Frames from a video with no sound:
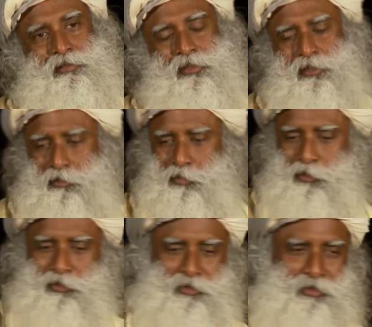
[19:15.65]
See,
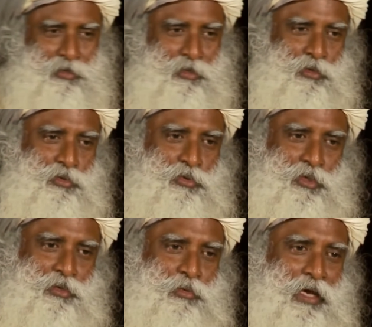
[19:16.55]
suppose
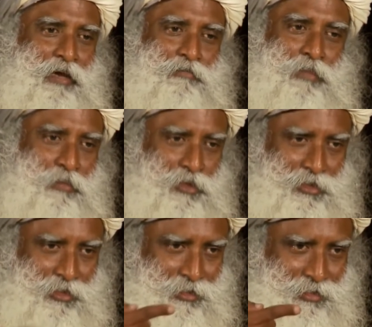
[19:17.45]
today you have memory
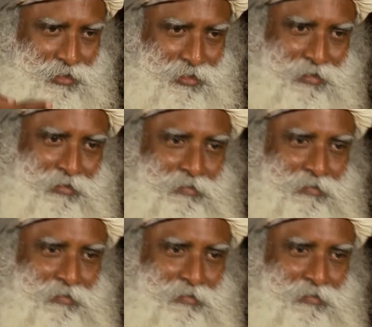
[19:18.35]
sticks.